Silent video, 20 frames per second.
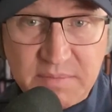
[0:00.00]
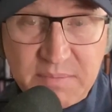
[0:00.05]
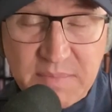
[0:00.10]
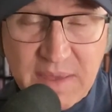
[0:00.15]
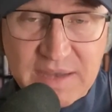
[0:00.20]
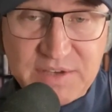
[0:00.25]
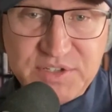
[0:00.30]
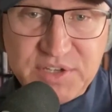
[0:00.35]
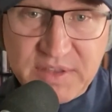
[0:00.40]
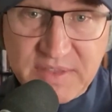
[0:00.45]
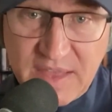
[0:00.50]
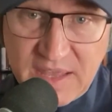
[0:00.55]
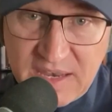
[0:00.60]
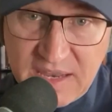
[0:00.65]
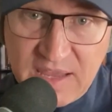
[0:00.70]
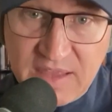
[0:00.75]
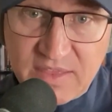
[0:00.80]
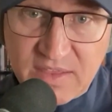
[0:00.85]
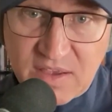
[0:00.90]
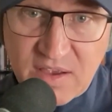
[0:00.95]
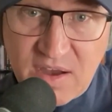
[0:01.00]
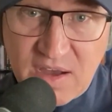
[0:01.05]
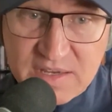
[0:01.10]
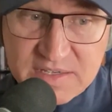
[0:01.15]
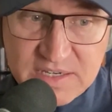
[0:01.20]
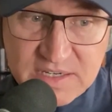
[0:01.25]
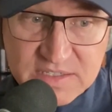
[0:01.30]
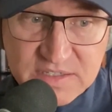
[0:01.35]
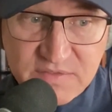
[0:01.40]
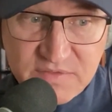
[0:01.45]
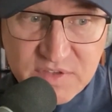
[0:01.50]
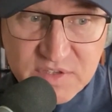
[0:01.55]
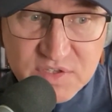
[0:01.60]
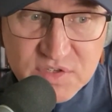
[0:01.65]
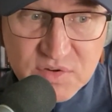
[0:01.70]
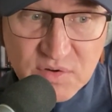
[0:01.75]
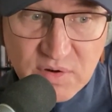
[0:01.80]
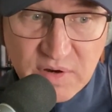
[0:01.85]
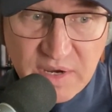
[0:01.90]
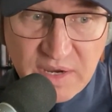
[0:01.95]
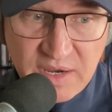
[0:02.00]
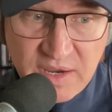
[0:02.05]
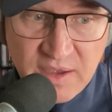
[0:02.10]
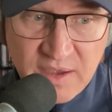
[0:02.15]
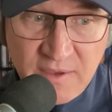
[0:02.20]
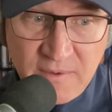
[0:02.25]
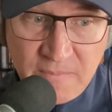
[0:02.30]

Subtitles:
mention that in the context of the story,